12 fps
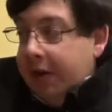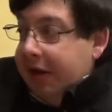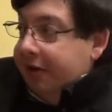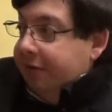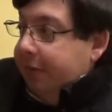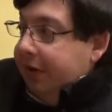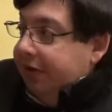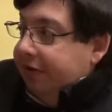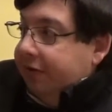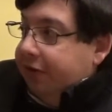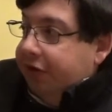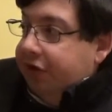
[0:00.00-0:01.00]
biggest
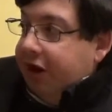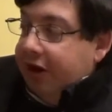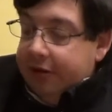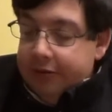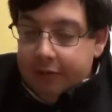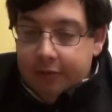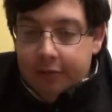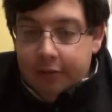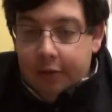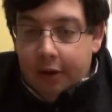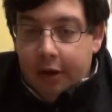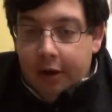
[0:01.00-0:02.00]
pieces of shit
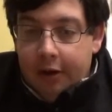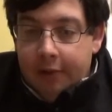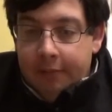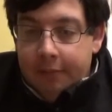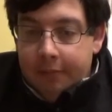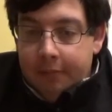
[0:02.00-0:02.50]
in